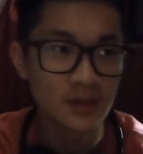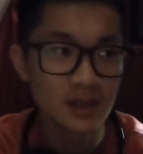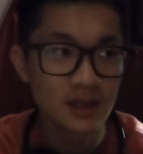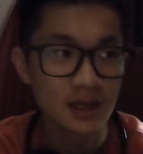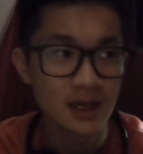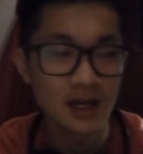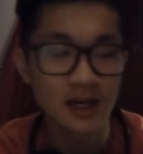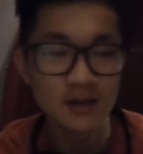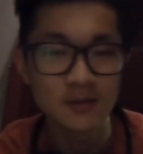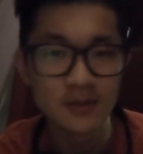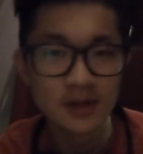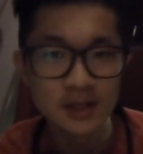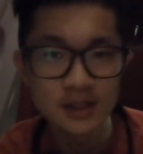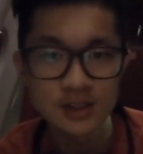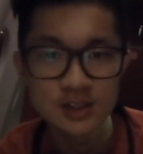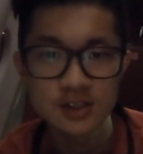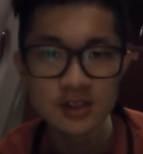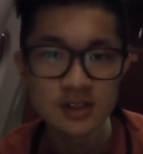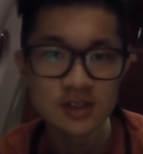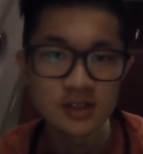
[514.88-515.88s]
how much
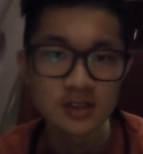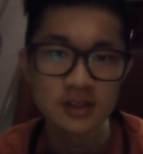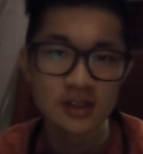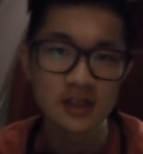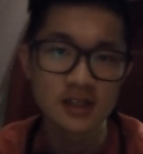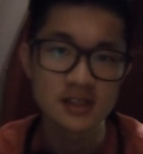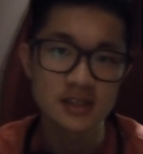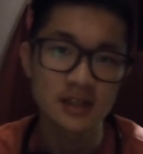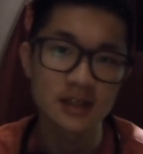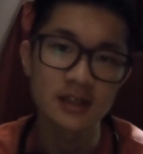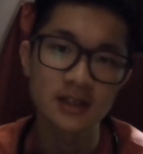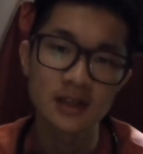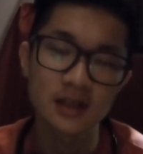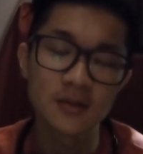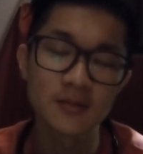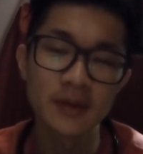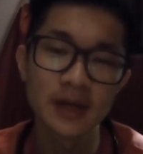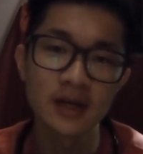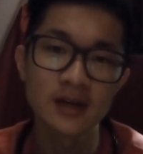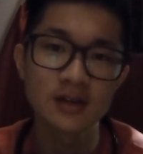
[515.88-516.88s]
the ticket
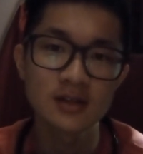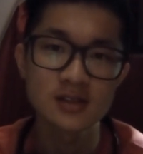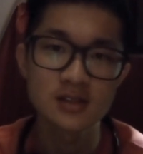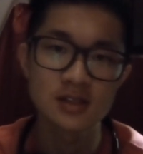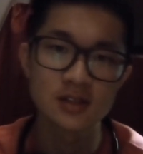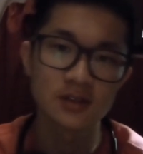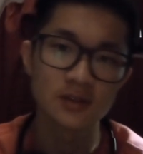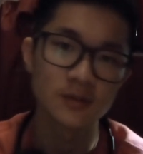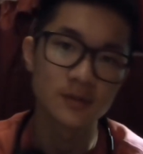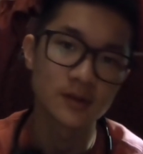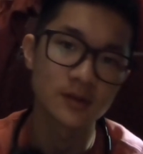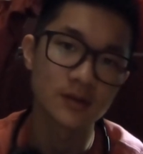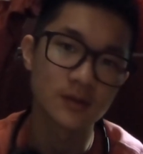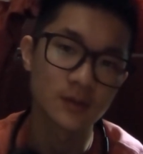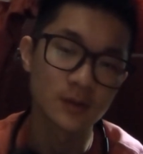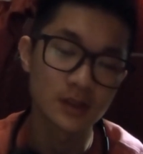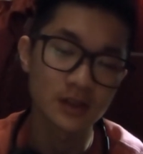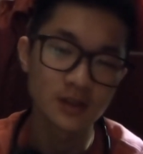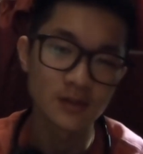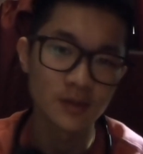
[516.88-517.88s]
compares to
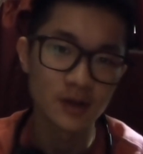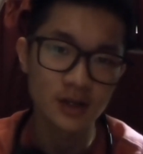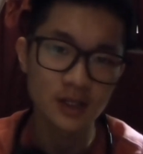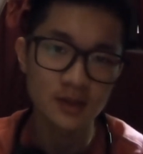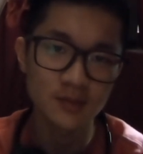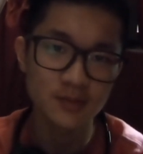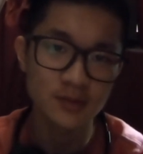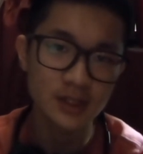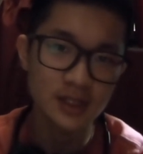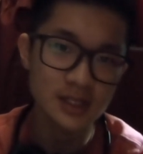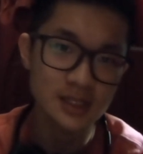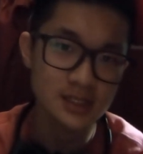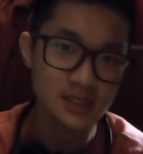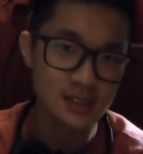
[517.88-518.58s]
with the market price.